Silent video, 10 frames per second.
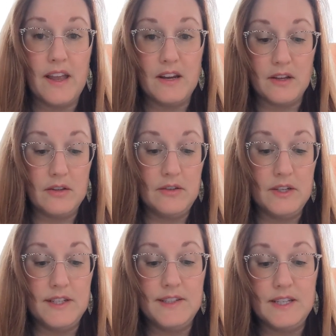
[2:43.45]
and
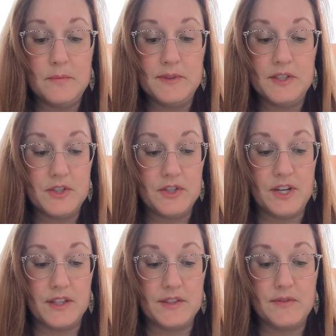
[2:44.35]
included tips and
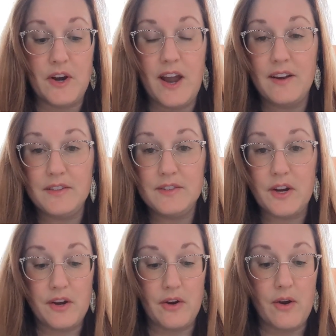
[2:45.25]
tricks for how to
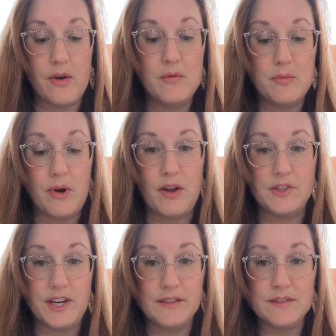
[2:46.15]
start your own
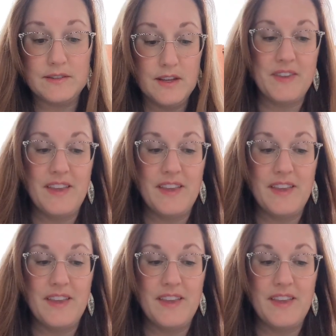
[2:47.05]
projects.